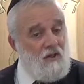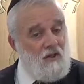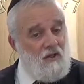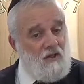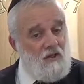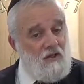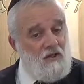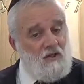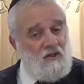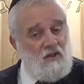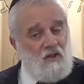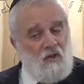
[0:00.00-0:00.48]

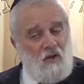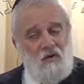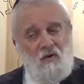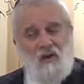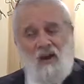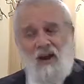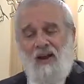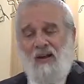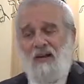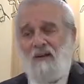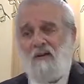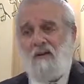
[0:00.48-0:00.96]
is
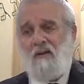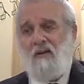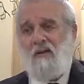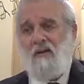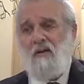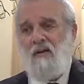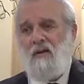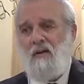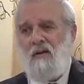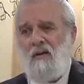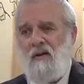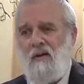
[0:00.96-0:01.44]
correct.
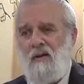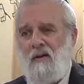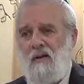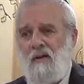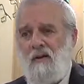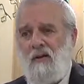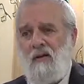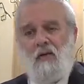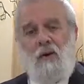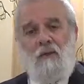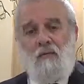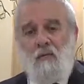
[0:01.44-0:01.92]

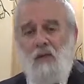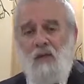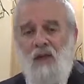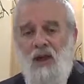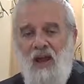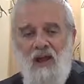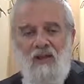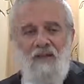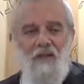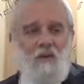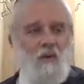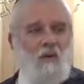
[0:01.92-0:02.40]
Iyov, you
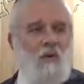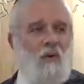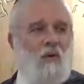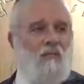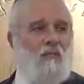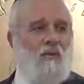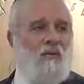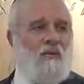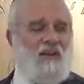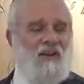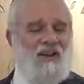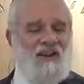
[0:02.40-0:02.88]
can't know
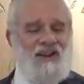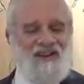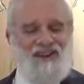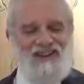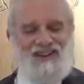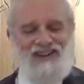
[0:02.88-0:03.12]
everything.